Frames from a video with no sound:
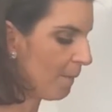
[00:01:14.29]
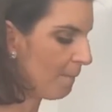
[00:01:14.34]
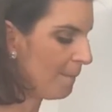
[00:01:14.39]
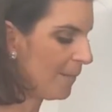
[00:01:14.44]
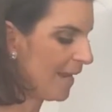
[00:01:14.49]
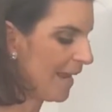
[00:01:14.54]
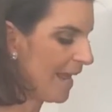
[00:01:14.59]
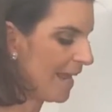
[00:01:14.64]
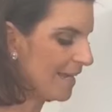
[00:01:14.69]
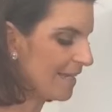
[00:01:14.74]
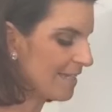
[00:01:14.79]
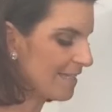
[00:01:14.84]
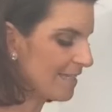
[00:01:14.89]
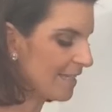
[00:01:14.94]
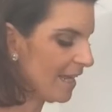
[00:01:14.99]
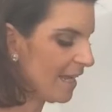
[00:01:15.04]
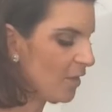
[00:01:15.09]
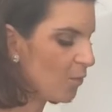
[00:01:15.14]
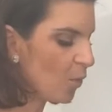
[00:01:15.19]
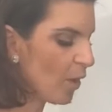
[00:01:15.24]

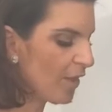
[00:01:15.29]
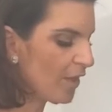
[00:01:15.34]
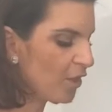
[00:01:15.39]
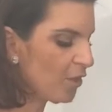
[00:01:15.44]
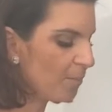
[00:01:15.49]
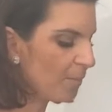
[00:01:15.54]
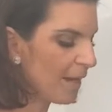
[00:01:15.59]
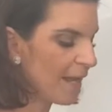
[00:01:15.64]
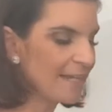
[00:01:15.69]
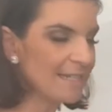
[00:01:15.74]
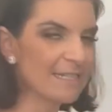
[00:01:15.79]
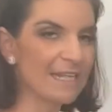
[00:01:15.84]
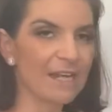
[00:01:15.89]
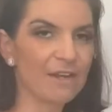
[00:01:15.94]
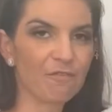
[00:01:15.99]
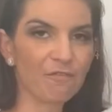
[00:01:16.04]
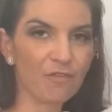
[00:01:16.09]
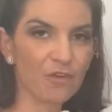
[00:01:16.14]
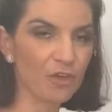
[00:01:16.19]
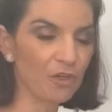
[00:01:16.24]
blended, whether you blend it in a
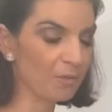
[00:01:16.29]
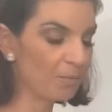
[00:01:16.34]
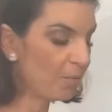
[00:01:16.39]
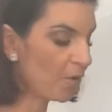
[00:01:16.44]
food